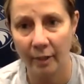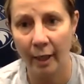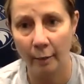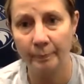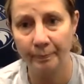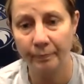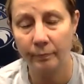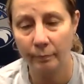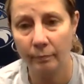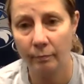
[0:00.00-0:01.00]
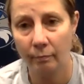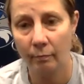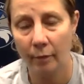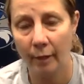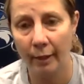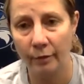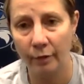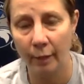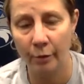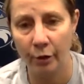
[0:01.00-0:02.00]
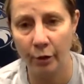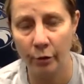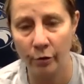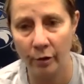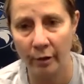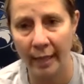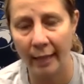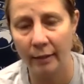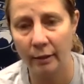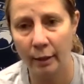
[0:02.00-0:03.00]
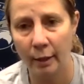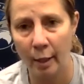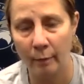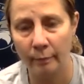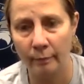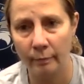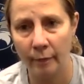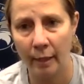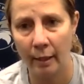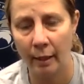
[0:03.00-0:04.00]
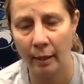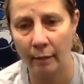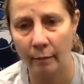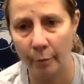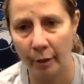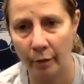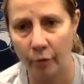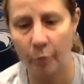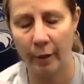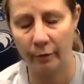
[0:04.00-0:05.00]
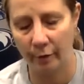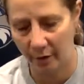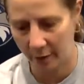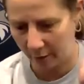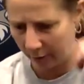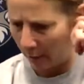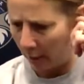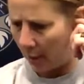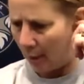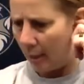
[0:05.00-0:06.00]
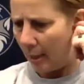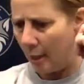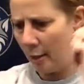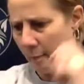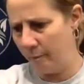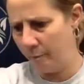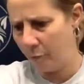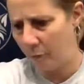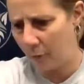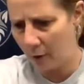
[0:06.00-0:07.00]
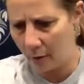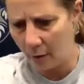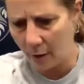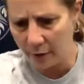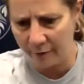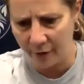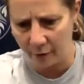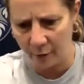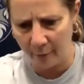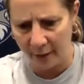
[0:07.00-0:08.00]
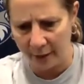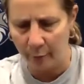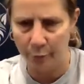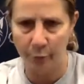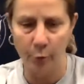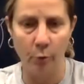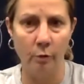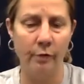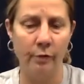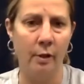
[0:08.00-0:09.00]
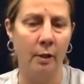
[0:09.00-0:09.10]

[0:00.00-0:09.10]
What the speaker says: Yeah. Yeah. So that was the good news on that. But I think pretty disrespectful to Syl. Our defensive rebounding improved.